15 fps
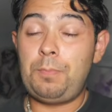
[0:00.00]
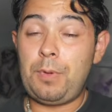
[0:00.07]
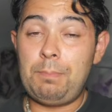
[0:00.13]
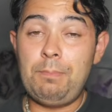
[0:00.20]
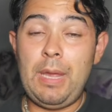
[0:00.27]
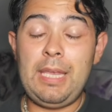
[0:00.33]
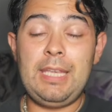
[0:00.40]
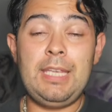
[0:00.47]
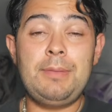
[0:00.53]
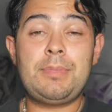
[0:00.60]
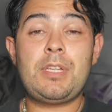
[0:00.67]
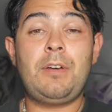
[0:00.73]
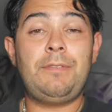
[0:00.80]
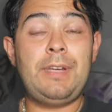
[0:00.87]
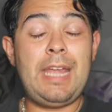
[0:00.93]
making
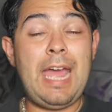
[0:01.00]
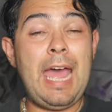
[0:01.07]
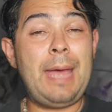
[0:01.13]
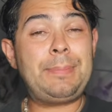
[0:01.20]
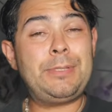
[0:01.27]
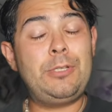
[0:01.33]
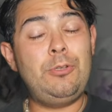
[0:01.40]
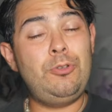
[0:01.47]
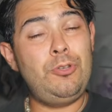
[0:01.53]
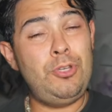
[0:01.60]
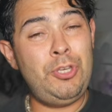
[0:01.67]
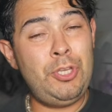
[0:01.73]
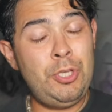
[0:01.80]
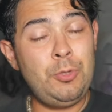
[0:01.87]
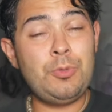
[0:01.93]
himself an absolute
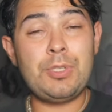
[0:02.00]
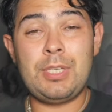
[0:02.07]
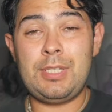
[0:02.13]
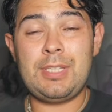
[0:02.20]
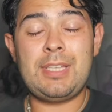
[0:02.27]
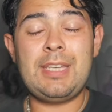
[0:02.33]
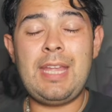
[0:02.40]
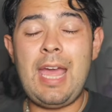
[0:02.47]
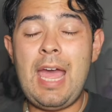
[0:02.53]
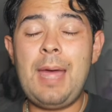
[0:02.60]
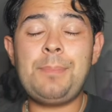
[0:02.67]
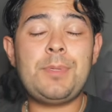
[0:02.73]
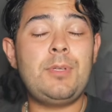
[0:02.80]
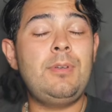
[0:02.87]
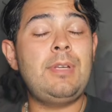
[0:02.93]
nuisance, an
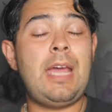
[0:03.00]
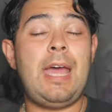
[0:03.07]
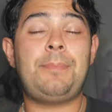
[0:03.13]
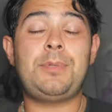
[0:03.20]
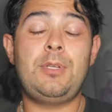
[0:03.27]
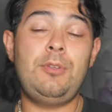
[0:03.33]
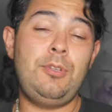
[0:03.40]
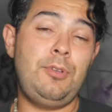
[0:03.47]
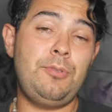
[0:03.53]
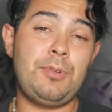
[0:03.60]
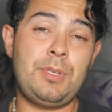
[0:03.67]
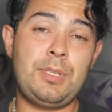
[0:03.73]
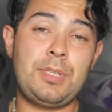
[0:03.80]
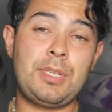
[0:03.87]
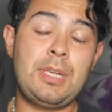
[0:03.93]
absolute, absolute
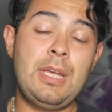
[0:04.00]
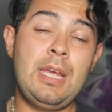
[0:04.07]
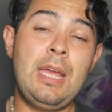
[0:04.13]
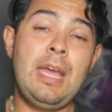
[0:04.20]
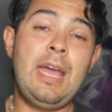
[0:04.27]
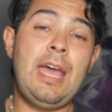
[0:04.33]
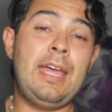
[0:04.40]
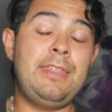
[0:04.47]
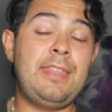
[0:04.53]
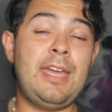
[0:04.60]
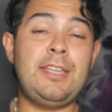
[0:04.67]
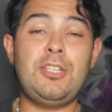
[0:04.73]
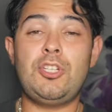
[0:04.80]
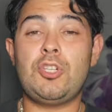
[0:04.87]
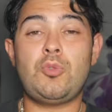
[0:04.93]
nuisance. And
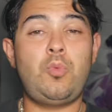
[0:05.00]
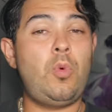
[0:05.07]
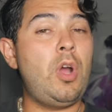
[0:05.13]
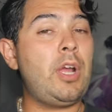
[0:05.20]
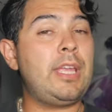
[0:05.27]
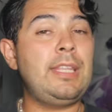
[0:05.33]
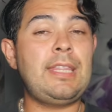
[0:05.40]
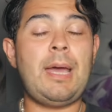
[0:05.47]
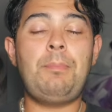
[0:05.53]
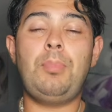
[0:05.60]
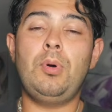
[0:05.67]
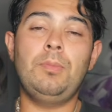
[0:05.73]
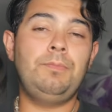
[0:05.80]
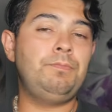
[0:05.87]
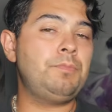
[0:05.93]
then just working that
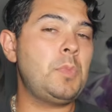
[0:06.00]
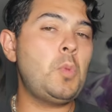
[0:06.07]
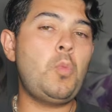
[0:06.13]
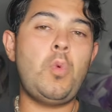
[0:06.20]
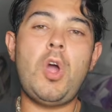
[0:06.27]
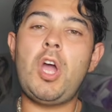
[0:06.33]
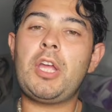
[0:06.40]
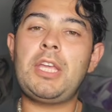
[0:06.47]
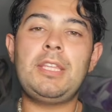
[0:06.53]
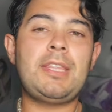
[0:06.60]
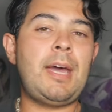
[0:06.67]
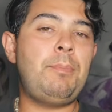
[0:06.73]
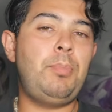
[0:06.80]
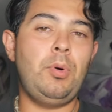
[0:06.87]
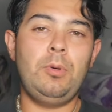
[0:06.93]
ball, working
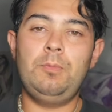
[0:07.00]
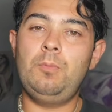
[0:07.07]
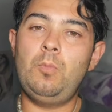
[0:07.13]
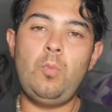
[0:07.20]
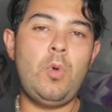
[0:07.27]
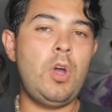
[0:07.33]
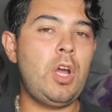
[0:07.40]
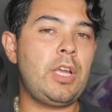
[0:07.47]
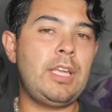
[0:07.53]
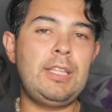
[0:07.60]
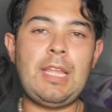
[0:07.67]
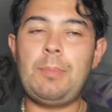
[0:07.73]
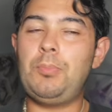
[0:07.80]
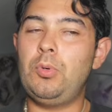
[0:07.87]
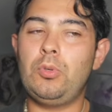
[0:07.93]
that ball, working
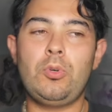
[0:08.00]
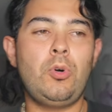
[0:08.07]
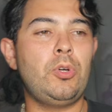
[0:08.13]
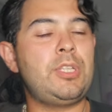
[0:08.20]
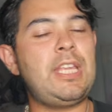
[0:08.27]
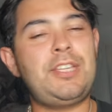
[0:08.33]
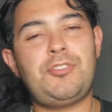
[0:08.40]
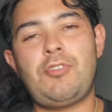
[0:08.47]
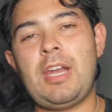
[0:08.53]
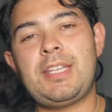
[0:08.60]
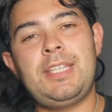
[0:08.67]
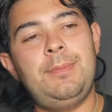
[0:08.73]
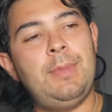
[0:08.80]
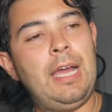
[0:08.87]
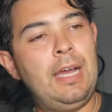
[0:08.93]
that ball. Cortez
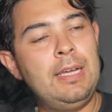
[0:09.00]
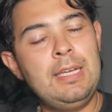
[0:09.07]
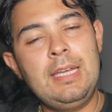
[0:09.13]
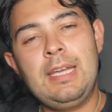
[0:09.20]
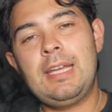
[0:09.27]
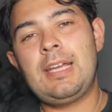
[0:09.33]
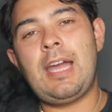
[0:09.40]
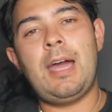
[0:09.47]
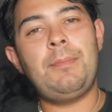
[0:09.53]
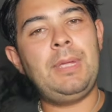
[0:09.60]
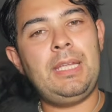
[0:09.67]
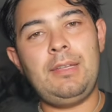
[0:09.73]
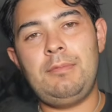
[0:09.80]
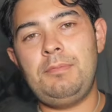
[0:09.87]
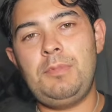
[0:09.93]
Ratima
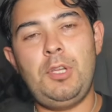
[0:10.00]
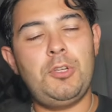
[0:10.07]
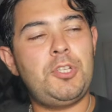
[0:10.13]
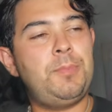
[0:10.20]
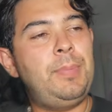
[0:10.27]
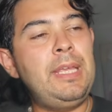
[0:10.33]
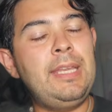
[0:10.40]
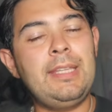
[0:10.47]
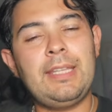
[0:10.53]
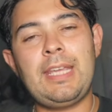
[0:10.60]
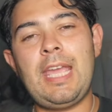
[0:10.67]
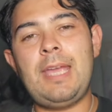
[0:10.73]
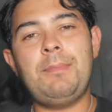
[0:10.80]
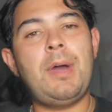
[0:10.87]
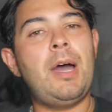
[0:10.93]
coming, speeding the
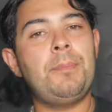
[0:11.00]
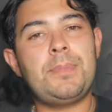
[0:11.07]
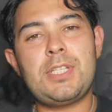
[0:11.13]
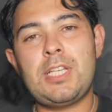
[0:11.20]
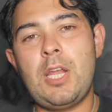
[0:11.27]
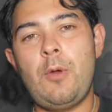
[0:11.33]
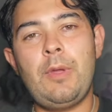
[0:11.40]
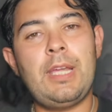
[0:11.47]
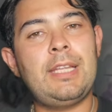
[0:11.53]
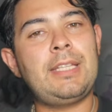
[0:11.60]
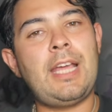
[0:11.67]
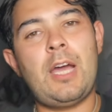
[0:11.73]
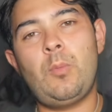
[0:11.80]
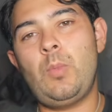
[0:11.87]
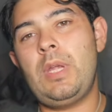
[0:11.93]
game up, slowing it
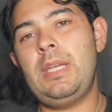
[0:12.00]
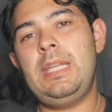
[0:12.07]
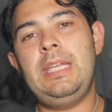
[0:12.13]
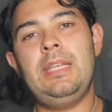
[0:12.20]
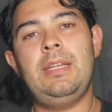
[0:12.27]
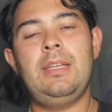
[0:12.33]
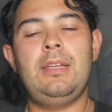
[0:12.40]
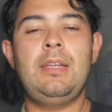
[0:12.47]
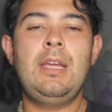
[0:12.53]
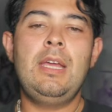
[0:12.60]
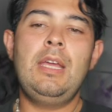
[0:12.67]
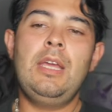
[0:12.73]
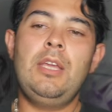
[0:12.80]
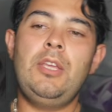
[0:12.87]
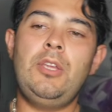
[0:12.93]
down when needed,
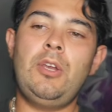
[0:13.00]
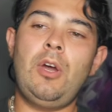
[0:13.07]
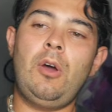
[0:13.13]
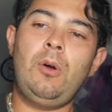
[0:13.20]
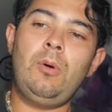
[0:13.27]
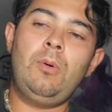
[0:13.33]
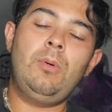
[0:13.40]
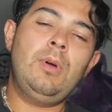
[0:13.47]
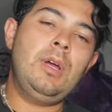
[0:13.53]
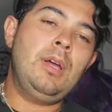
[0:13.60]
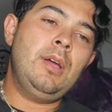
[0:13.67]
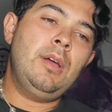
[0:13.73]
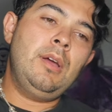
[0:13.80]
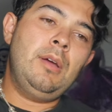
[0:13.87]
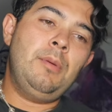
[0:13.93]
you know,
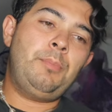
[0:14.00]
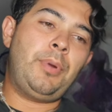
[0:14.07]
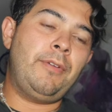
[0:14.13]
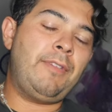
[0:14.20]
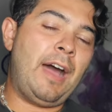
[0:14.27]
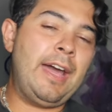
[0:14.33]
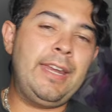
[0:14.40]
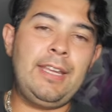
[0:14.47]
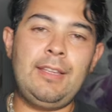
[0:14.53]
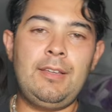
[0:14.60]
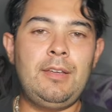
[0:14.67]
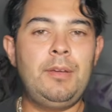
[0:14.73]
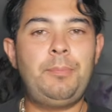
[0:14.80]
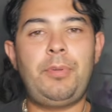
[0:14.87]
providing